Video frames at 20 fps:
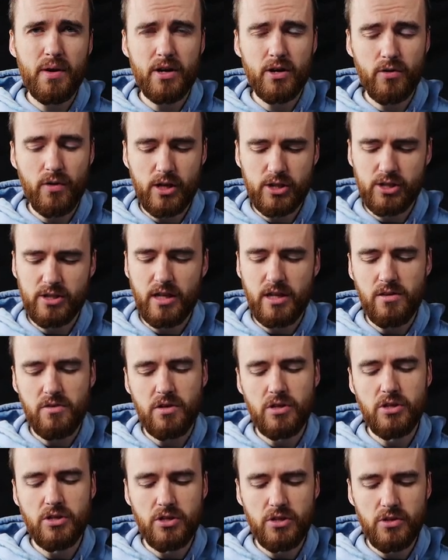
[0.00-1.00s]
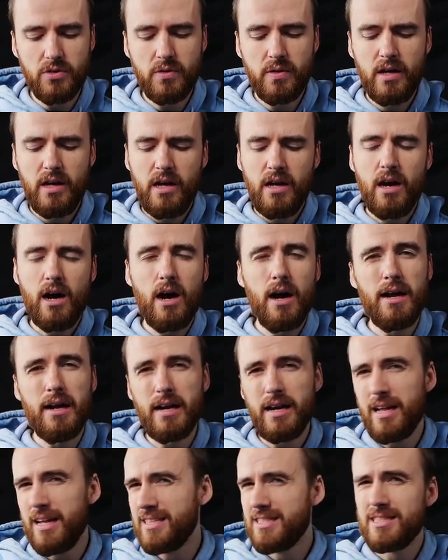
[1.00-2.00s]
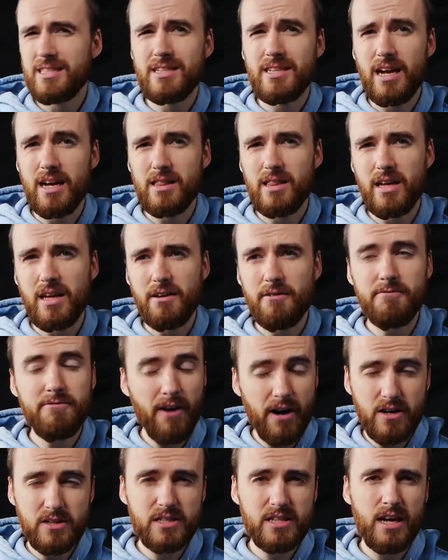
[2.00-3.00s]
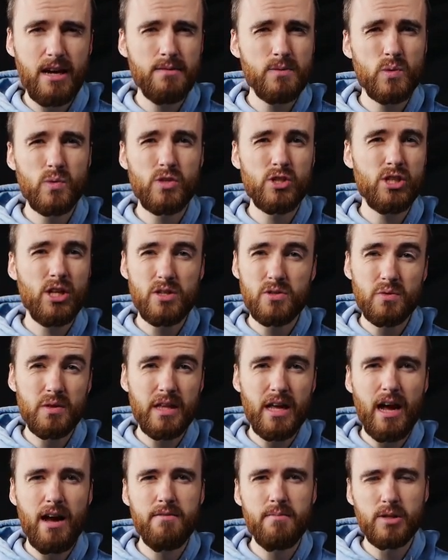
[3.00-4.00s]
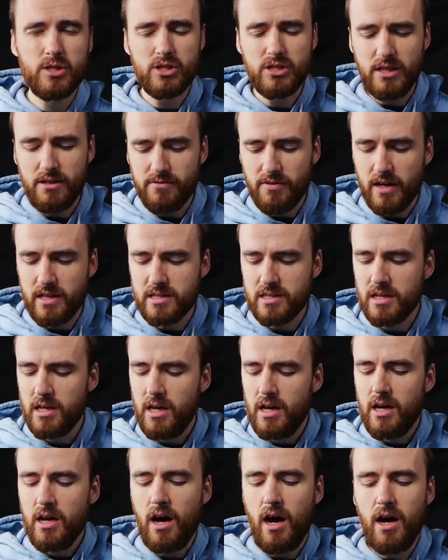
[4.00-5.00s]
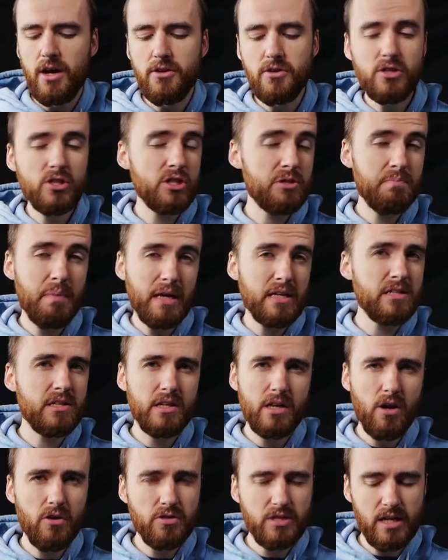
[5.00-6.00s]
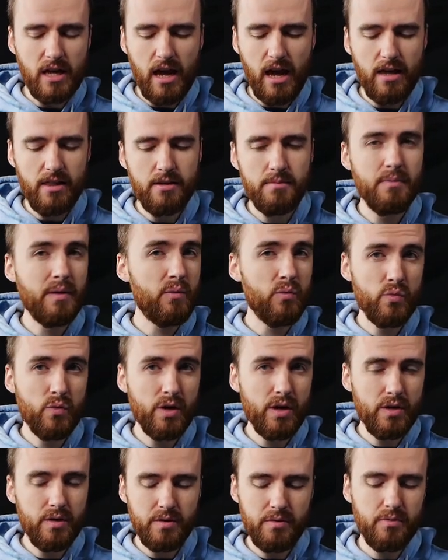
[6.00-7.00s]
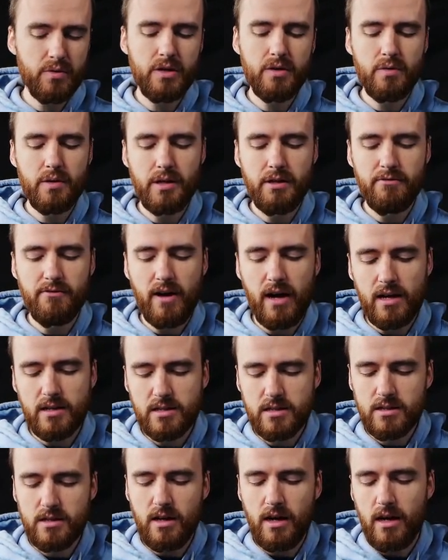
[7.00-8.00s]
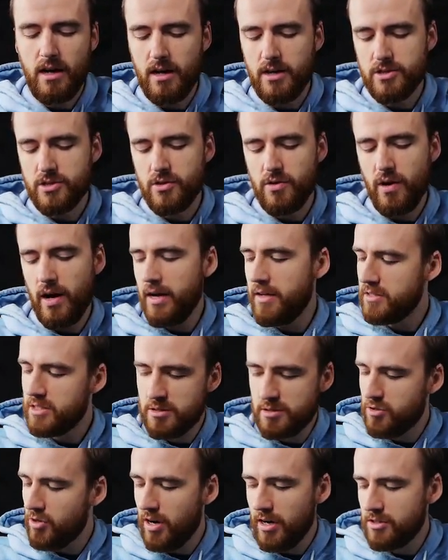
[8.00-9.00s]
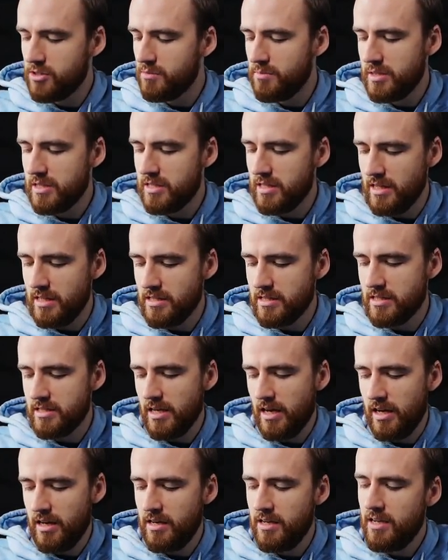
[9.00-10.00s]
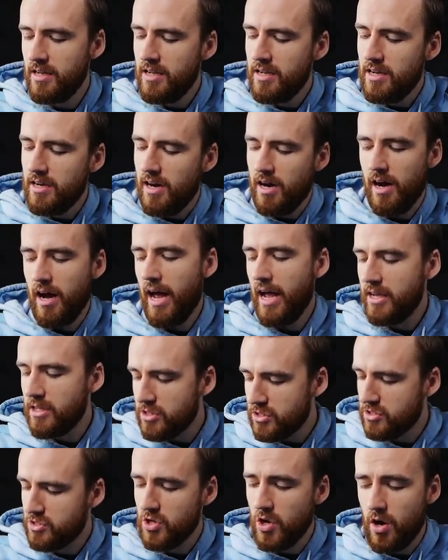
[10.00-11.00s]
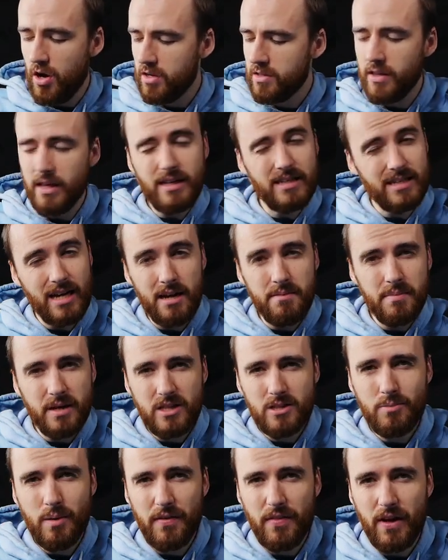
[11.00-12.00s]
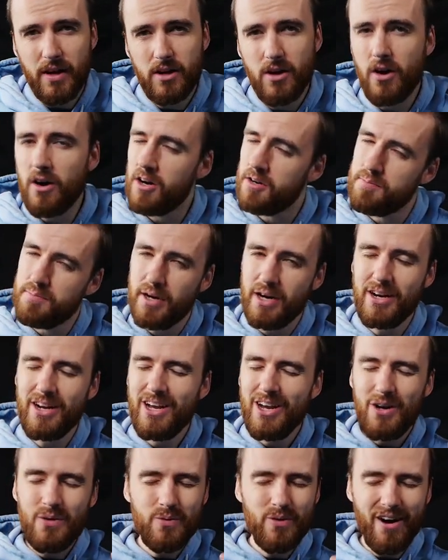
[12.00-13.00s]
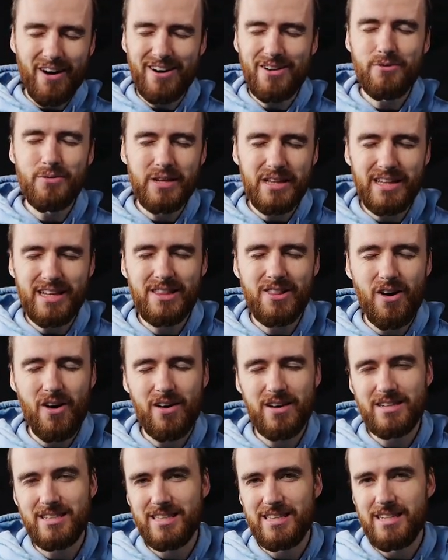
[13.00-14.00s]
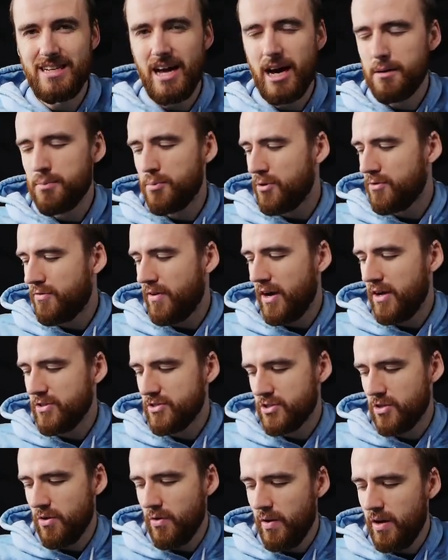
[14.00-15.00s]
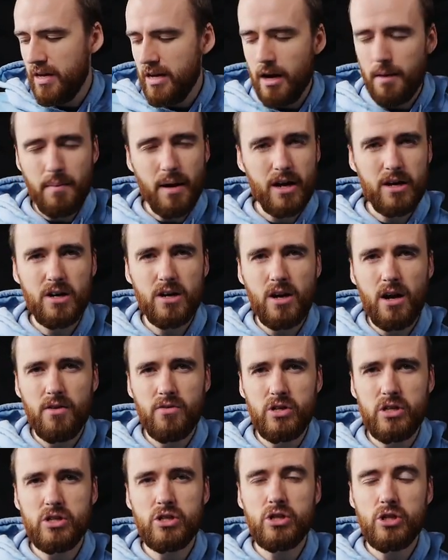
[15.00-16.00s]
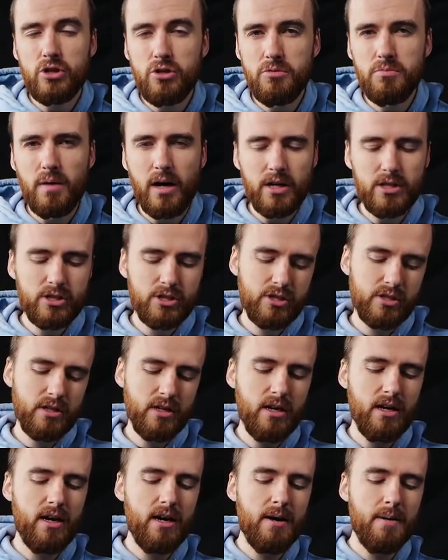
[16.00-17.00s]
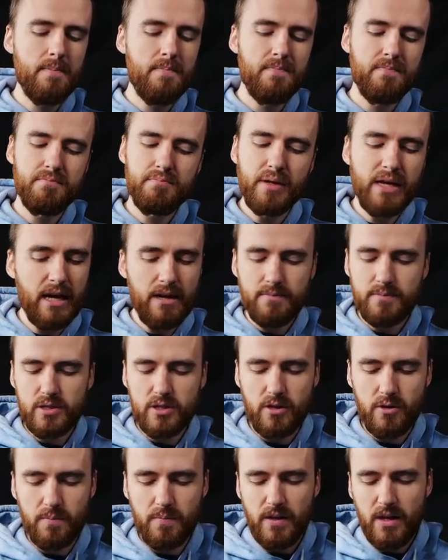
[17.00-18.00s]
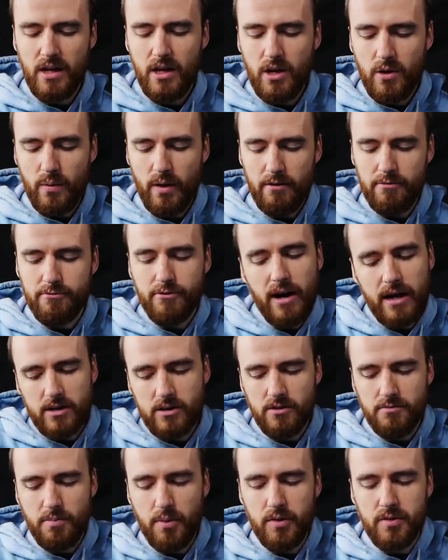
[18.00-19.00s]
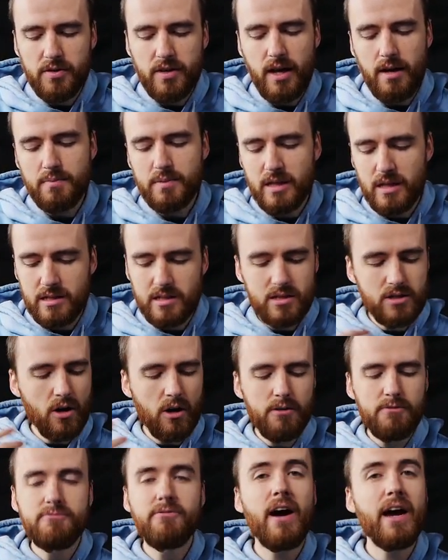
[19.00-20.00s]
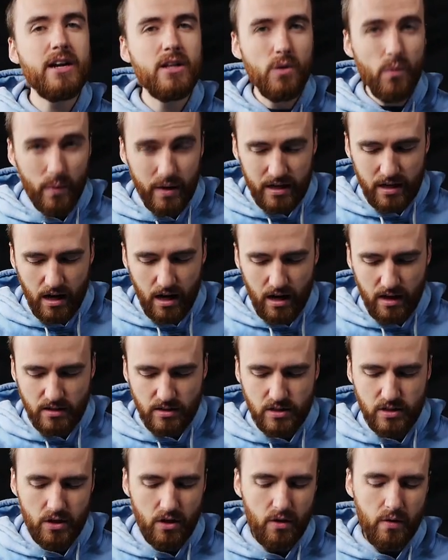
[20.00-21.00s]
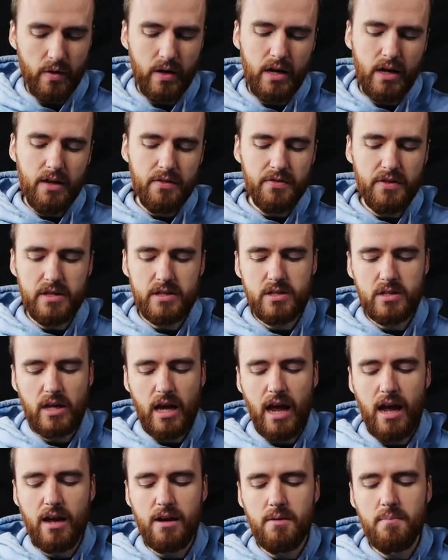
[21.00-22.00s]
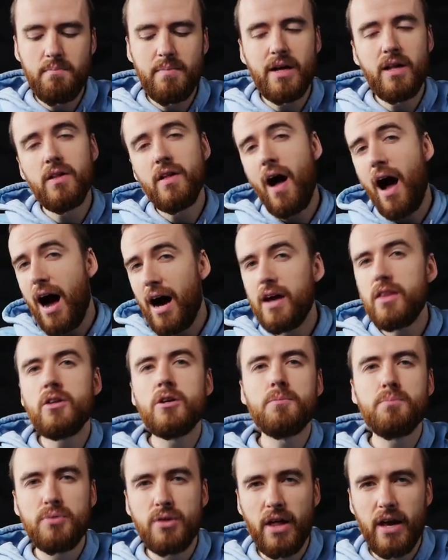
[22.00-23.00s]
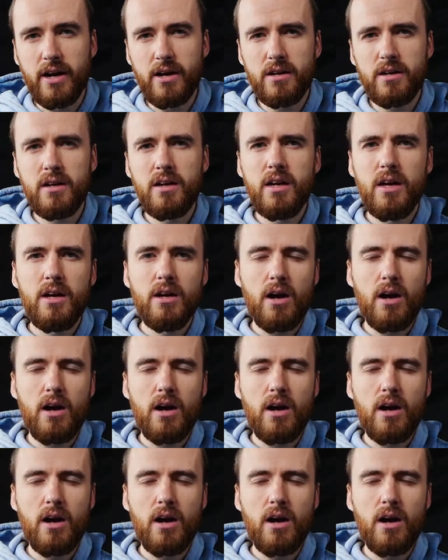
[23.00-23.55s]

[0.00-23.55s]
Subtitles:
and aggression that you can do. And against a deck like Fire Slimes, which doesn't really have much defense, you can just basically OTK them really fast. So Stratagem is insane. I could talk like 10 minutes about that card, but we're already really long into the deck profile, so I'm not going to cover it too much. But yeah, so we have Fractal of Polar Depths. This is our final win con. So this can mill either player